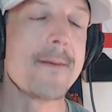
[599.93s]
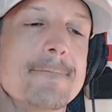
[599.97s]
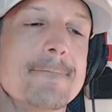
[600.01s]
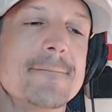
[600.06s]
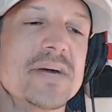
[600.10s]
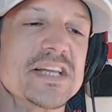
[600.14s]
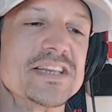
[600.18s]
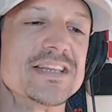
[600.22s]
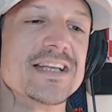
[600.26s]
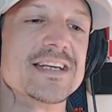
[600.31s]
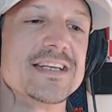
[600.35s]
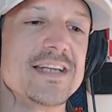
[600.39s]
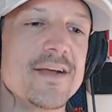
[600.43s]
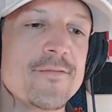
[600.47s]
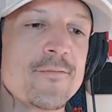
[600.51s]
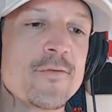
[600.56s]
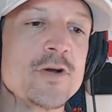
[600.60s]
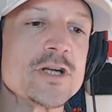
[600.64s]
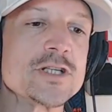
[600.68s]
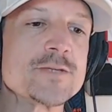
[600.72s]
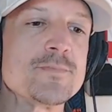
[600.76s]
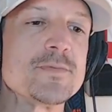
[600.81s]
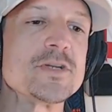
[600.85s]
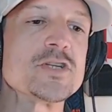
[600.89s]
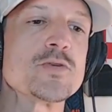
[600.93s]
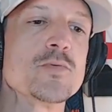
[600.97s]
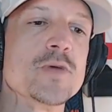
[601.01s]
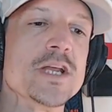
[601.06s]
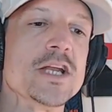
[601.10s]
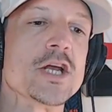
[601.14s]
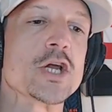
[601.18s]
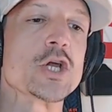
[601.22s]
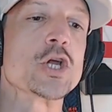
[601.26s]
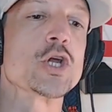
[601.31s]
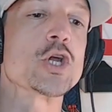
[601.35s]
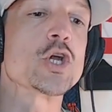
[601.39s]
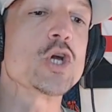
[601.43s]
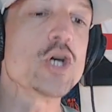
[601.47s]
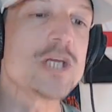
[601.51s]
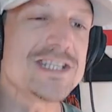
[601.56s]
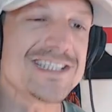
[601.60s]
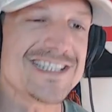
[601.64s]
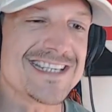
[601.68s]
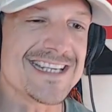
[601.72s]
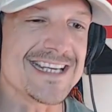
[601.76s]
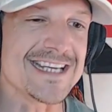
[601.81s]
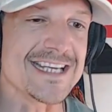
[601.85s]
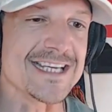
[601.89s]
But the difference between a good
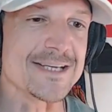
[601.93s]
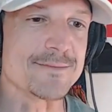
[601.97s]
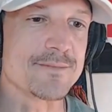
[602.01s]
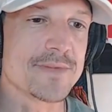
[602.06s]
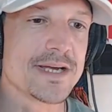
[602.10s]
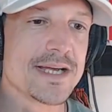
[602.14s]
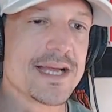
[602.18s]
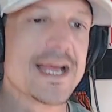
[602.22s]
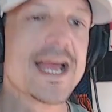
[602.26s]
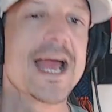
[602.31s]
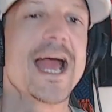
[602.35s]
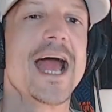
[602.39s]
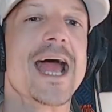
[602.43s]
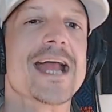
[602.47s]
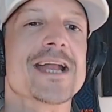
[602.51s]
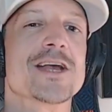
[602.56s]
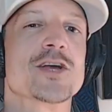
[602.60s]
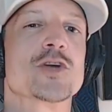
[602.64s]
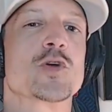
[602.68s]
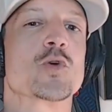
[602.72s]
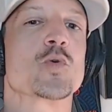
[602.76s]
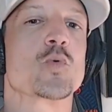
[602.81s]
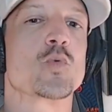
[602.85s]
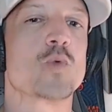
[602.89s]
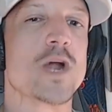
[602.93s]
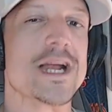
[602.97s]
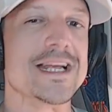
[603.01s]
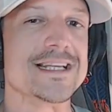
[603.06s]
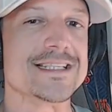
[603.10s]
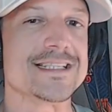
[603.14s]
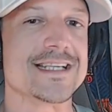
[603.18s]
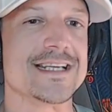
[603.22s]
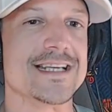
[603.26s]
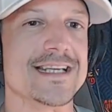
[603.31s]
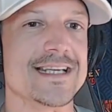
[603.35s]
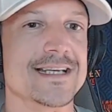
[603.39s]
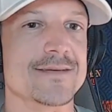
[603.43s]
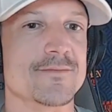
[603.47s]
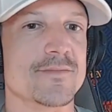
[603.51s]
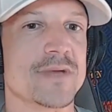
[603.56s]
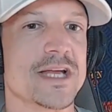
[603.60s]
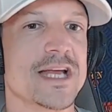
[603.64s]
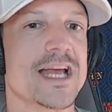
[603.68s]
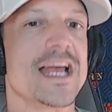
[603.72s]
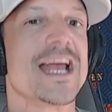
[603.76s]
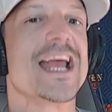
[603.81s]
team and a great team